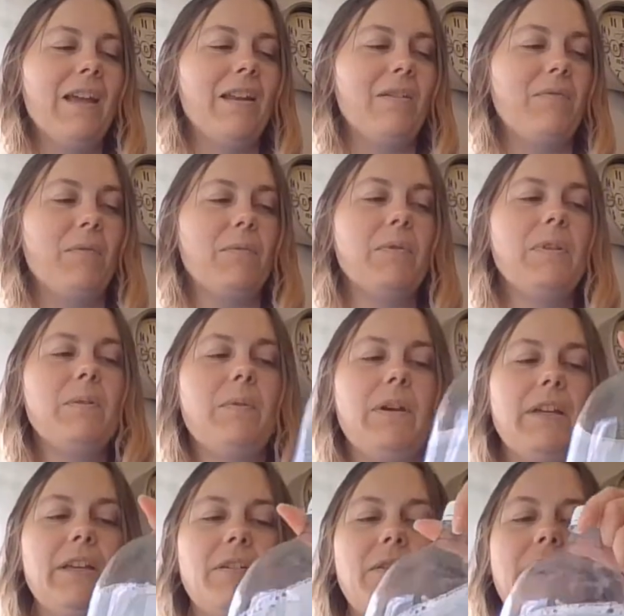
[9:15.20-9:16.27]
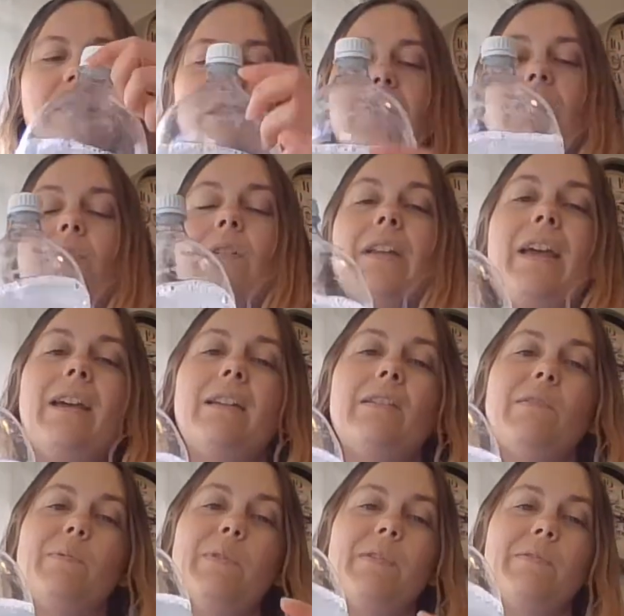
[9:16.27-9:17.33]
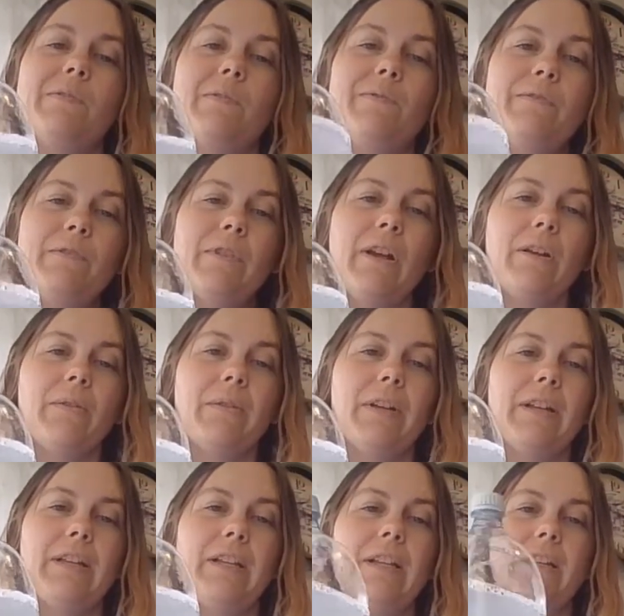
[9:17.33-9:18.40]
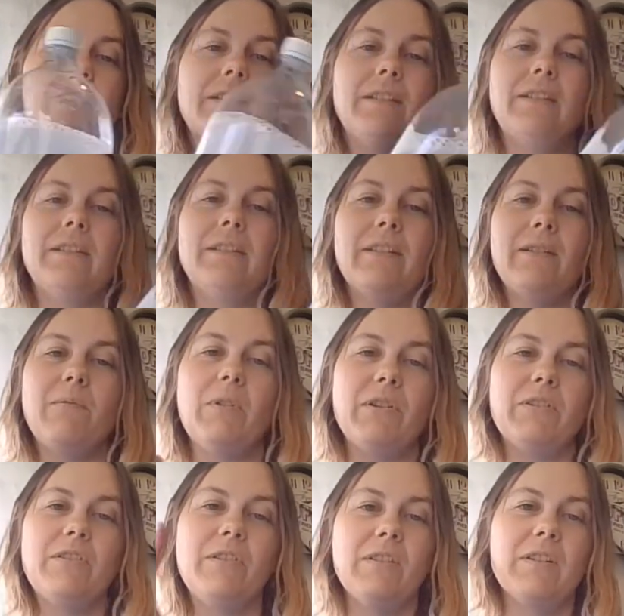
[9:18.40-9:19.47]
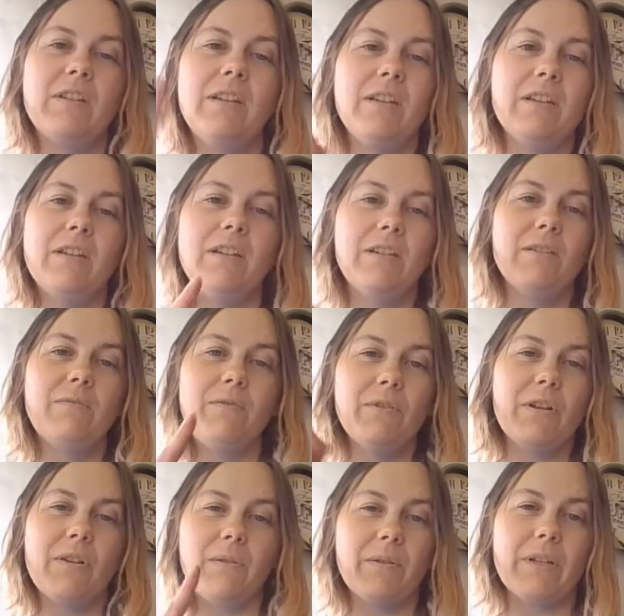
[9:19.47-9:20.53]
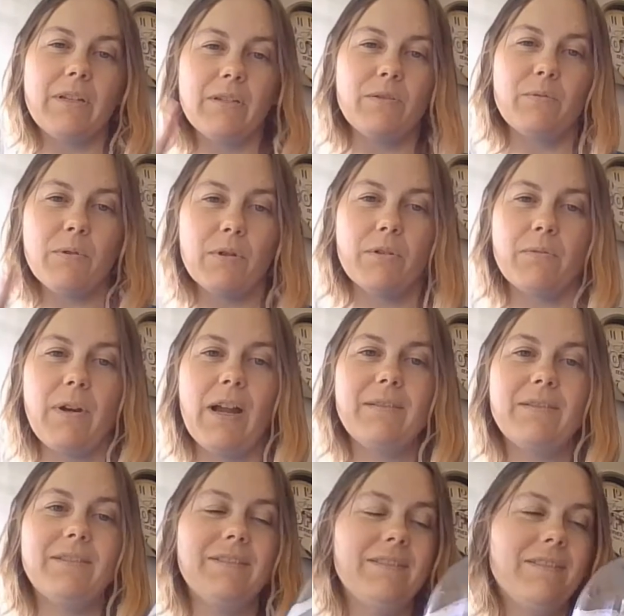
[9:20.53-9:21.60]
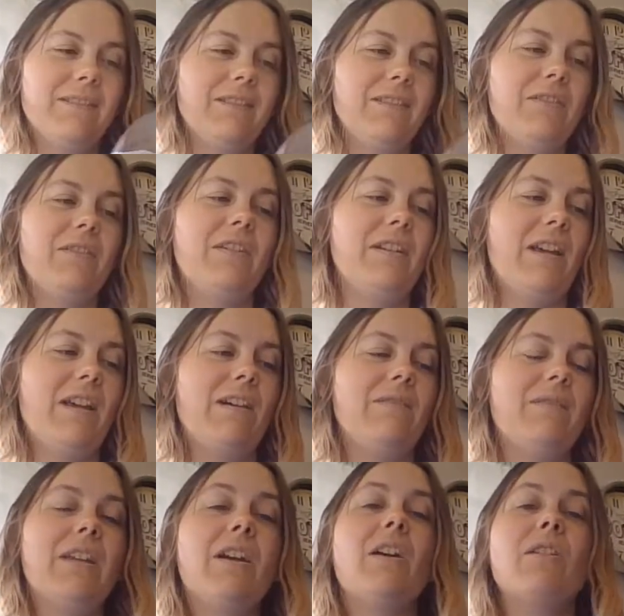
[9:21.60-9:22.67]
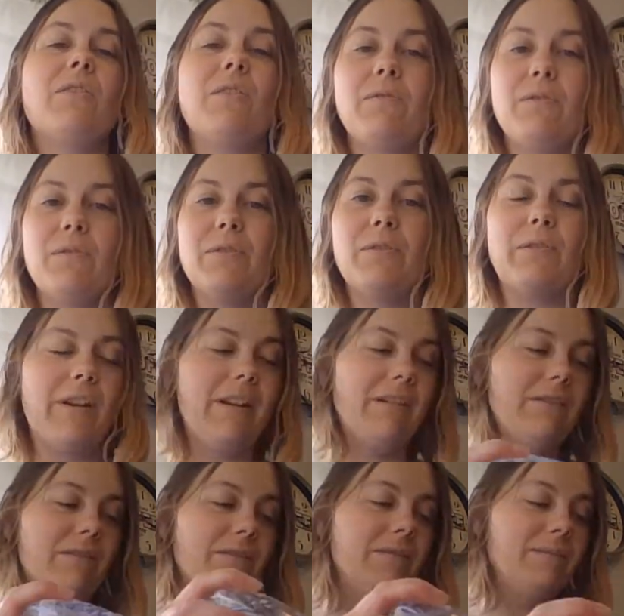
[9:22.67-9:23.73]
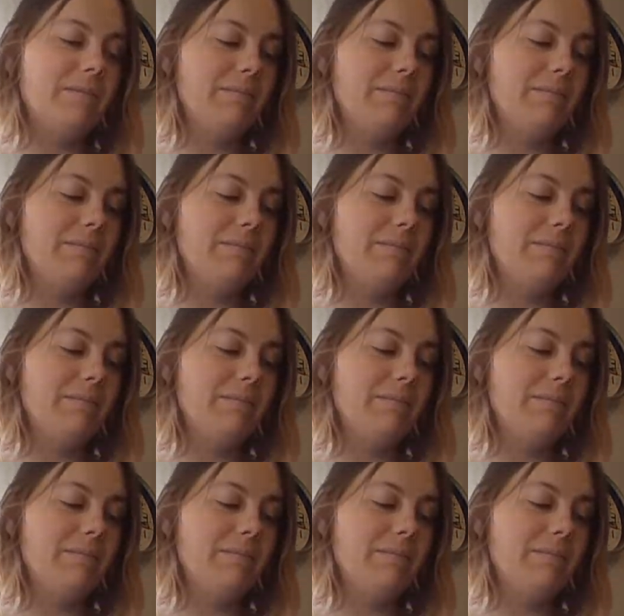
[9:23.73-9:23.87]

Now, if you really want to get crazy, you can add a little bit of food coloring in here and watch food coloring swirl around so you can have a colorful tornado.